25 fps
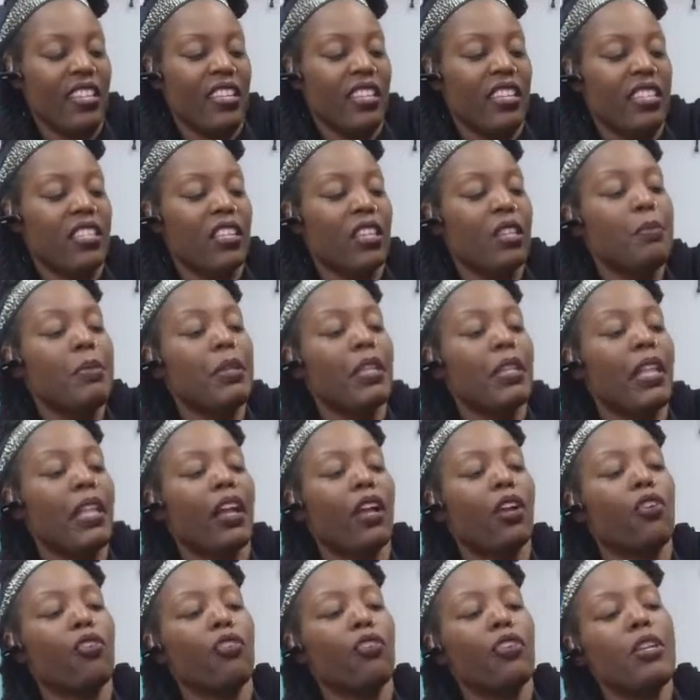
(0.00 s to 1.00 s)
It's going to be like
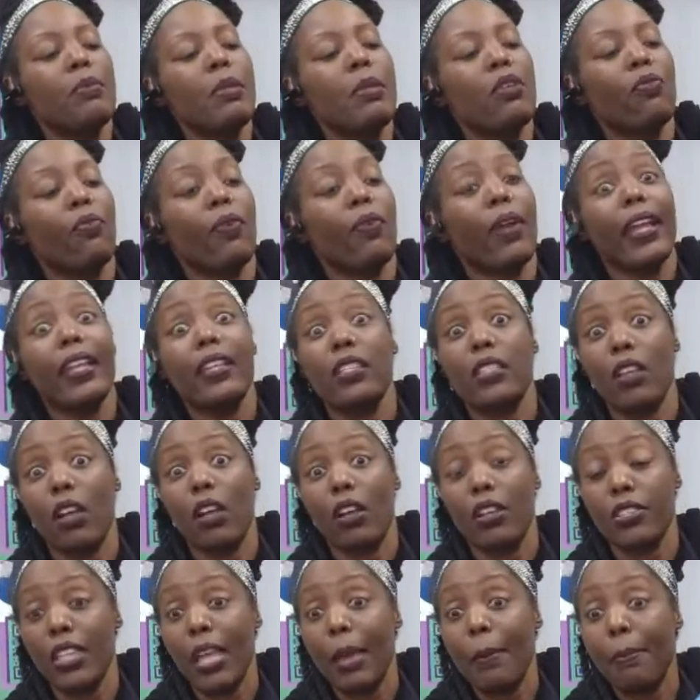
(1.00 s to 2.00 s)
a creamy red
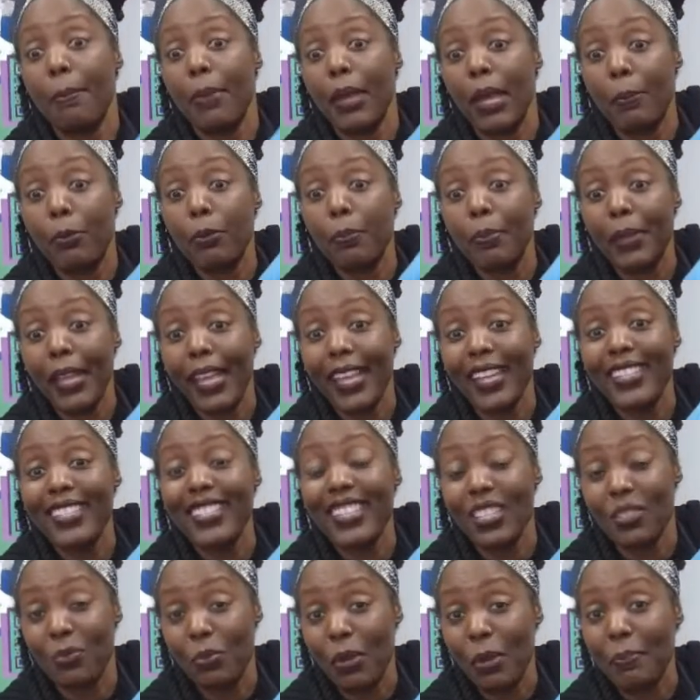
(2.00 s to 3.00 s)
sauce. That pepper paste
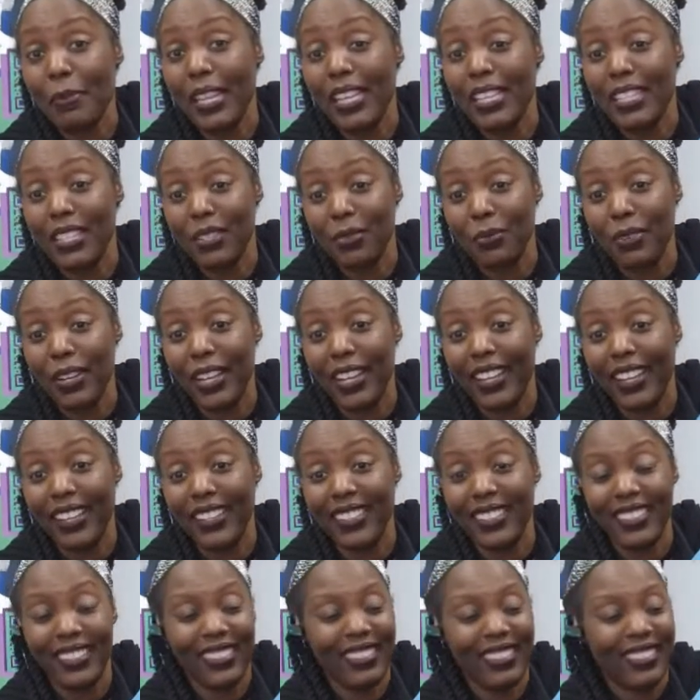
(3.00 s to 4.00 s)
is what makes it red. And